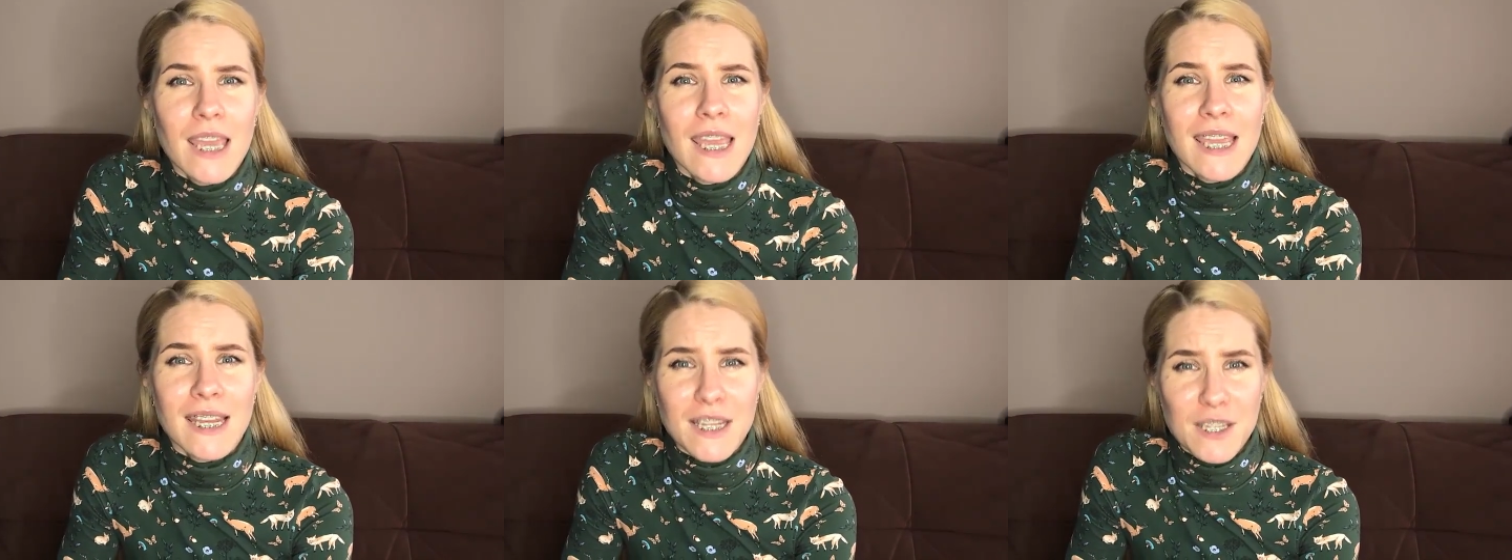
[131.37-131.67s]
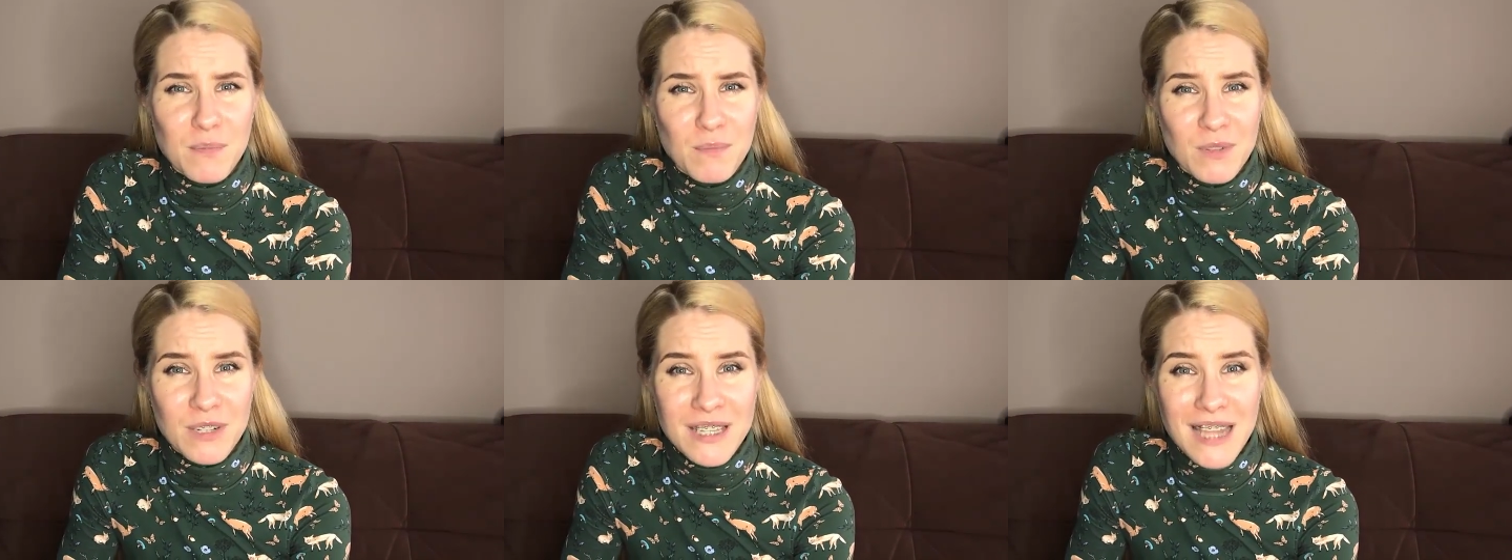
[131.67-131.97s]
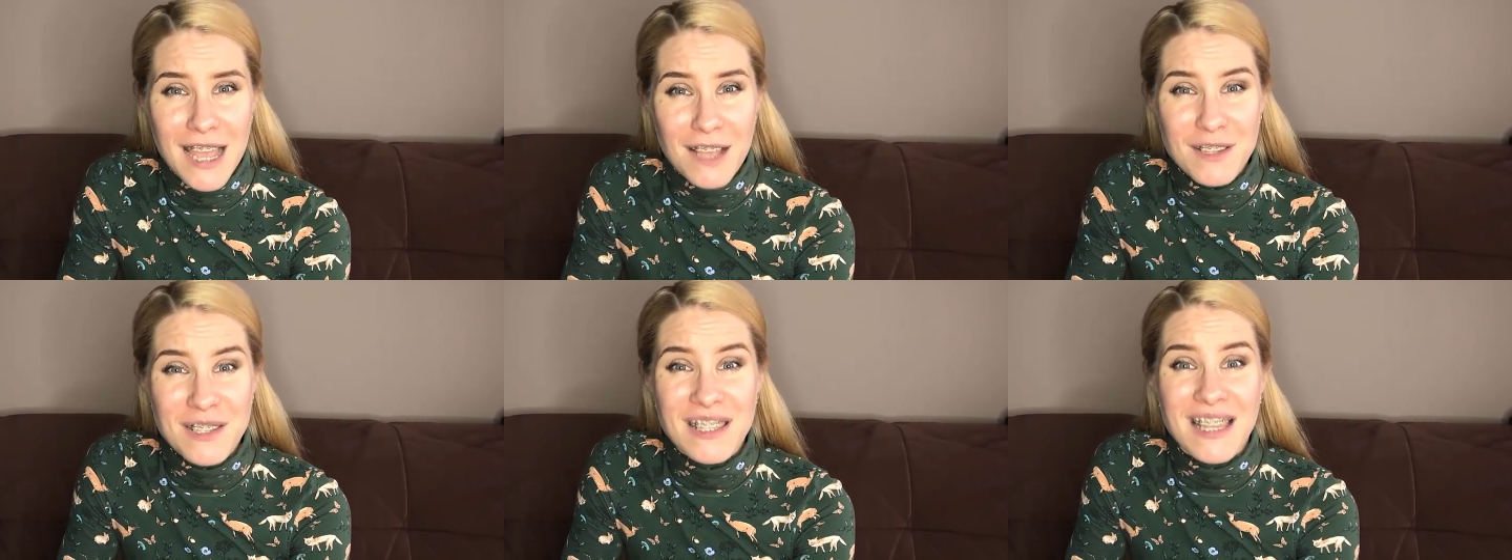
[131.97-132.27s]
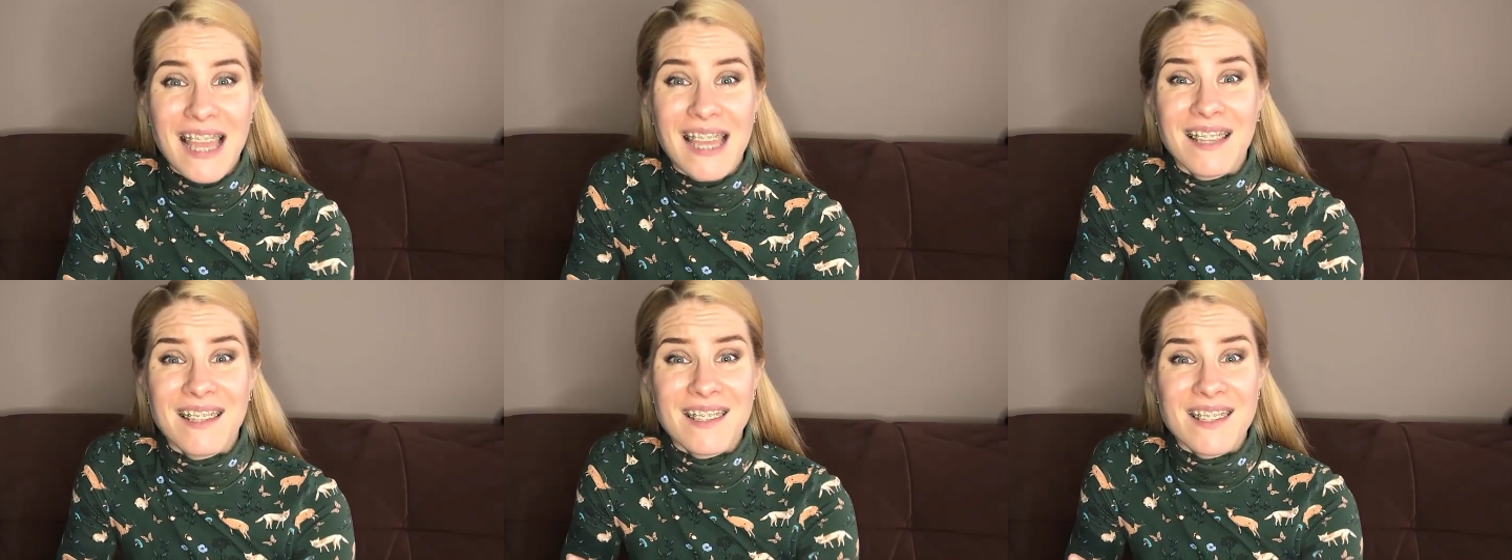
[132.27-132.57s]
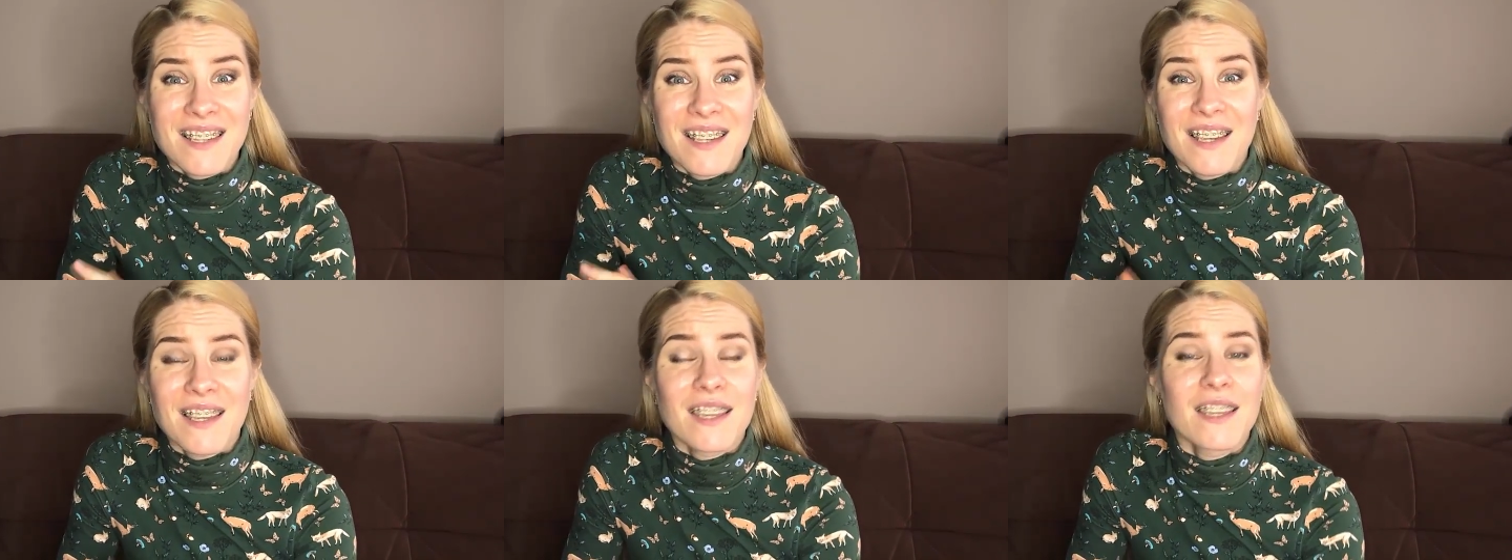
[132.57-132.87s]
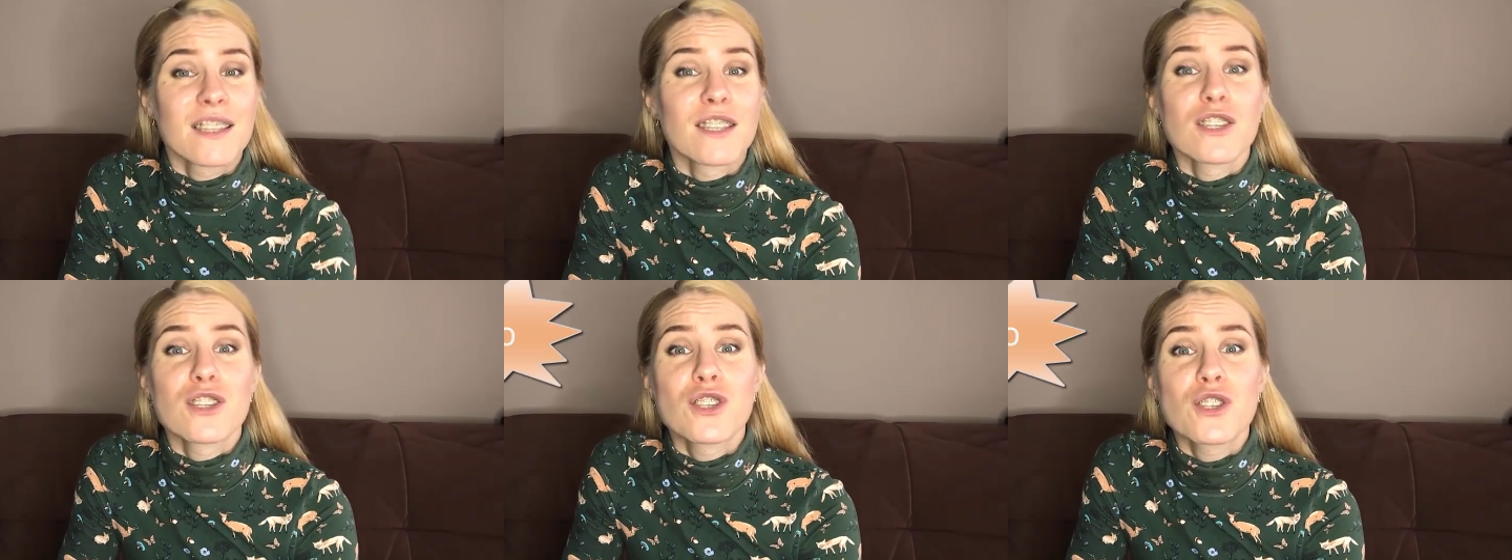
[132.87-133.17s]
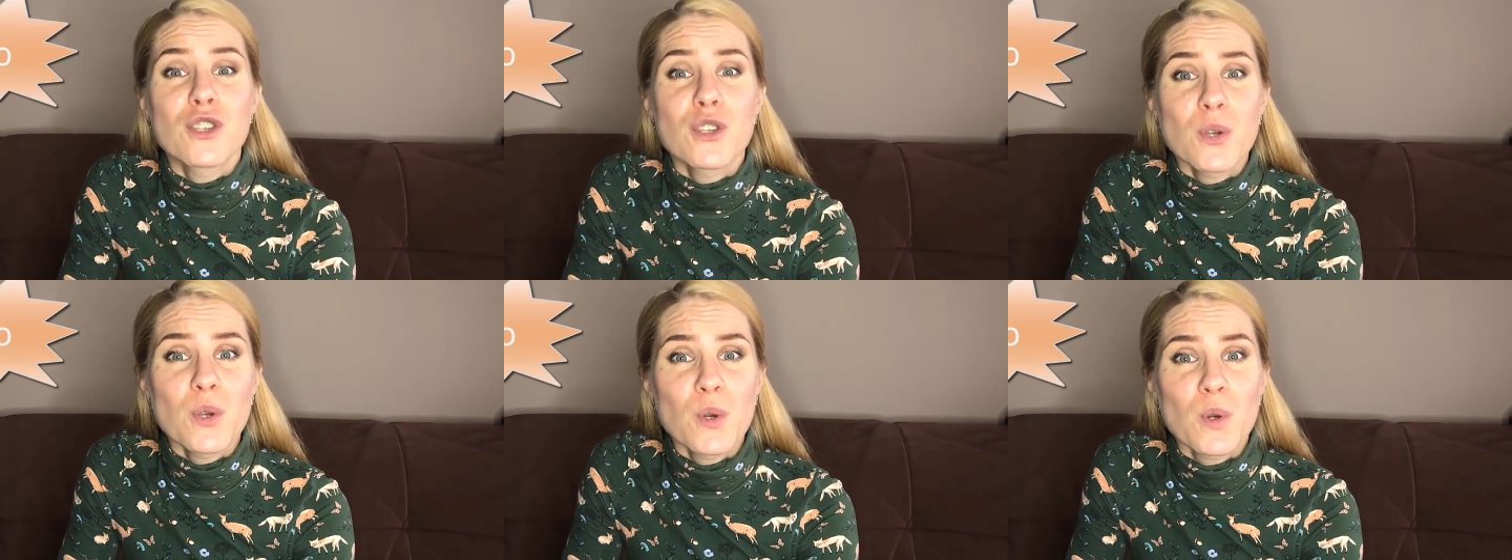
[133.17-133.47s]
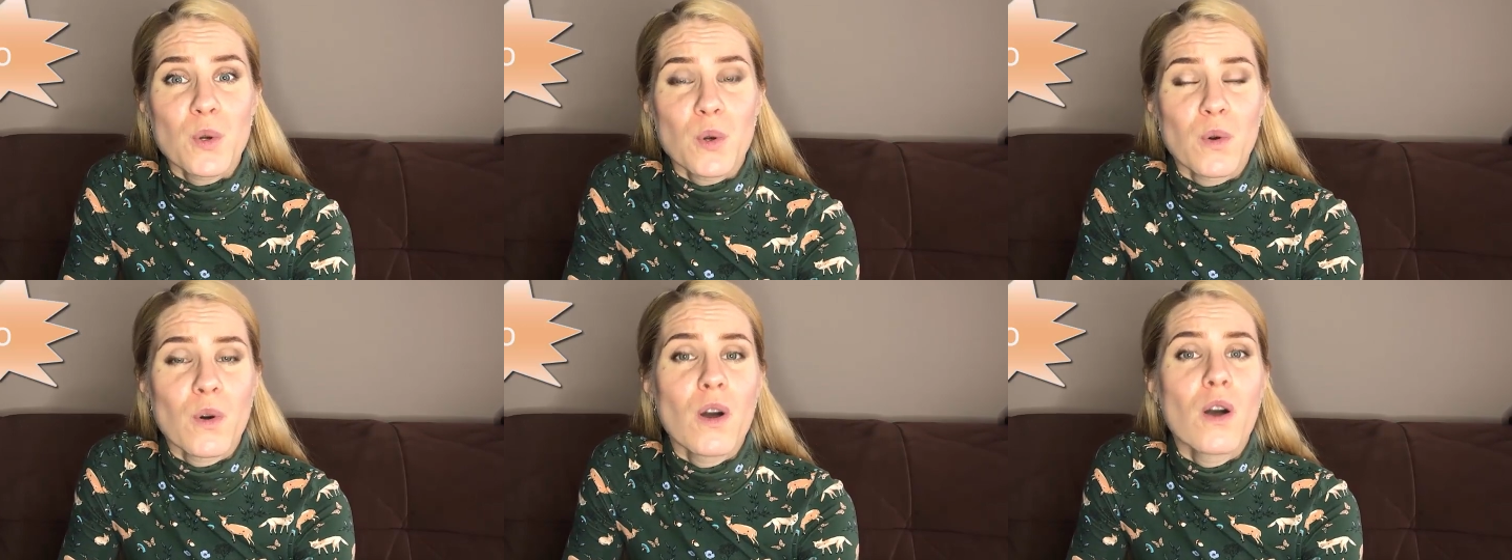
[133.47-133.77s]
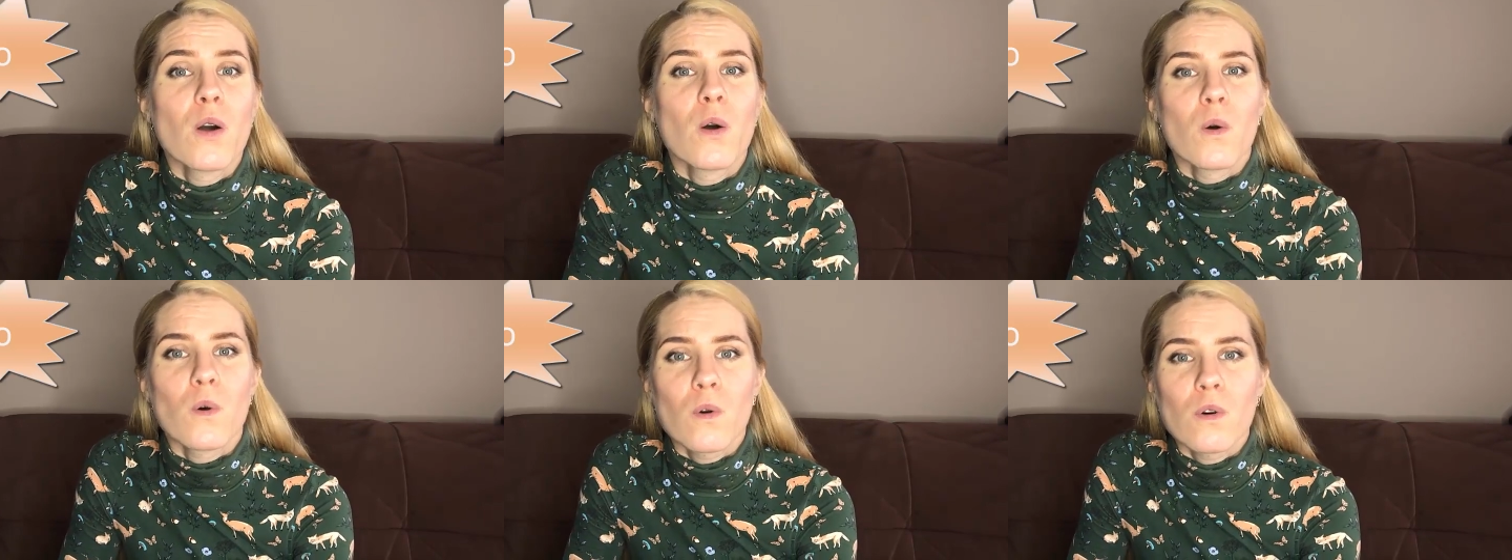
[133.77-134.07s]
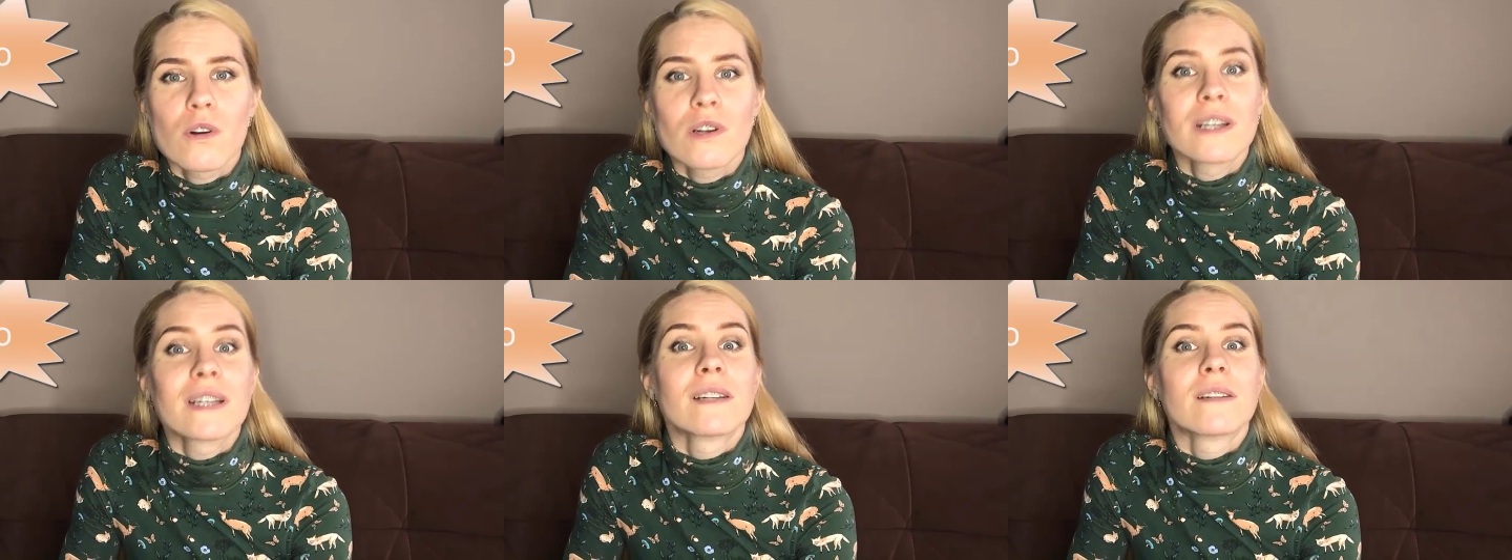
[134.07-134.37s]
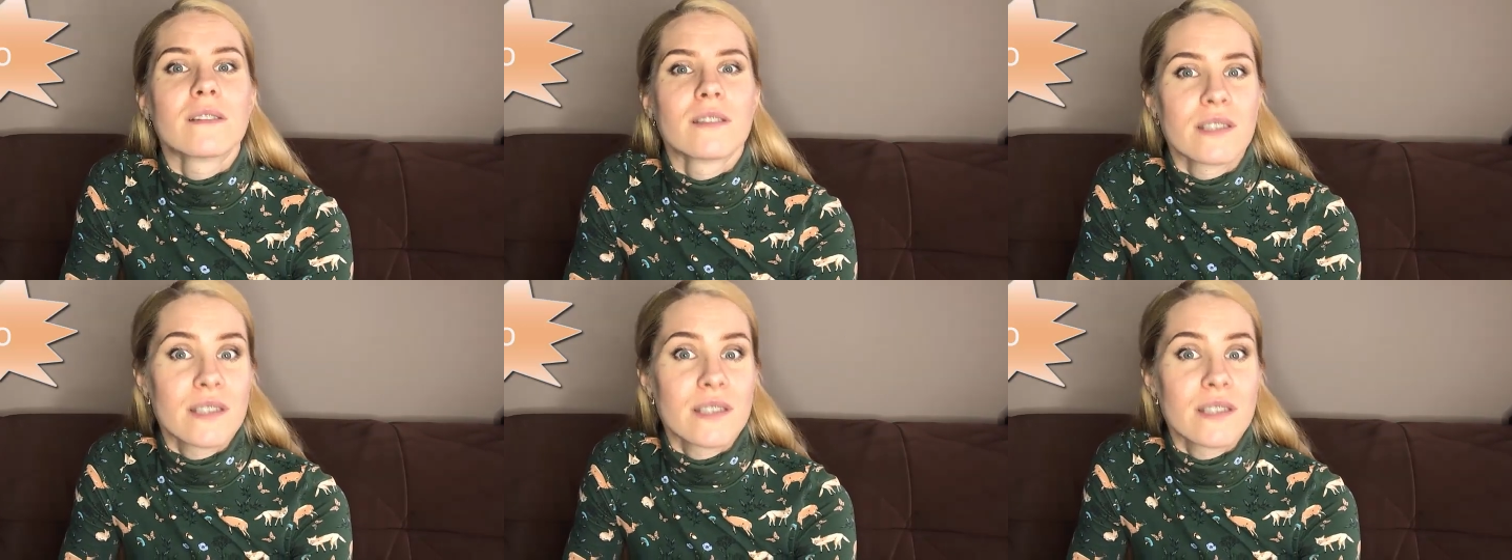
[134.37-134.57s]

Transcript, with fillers: It is pronounced like z in zoo or